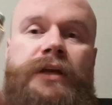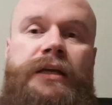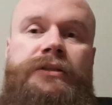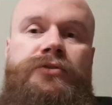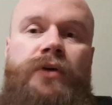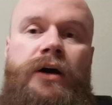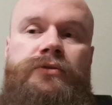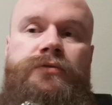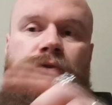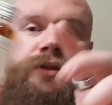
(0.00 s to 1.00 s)
Danish
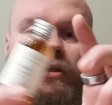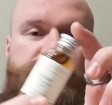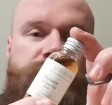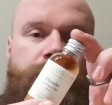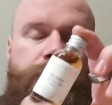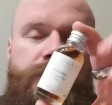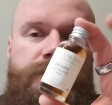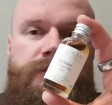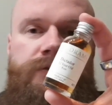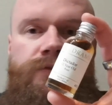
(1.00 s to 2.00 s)
crowns for this sample.
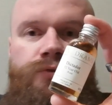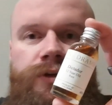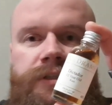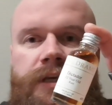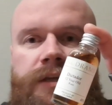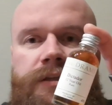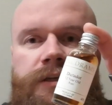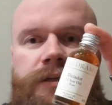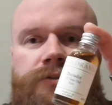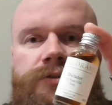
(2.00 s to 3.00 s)
This is 3
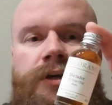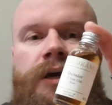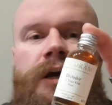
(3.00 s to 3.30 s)
centiliters.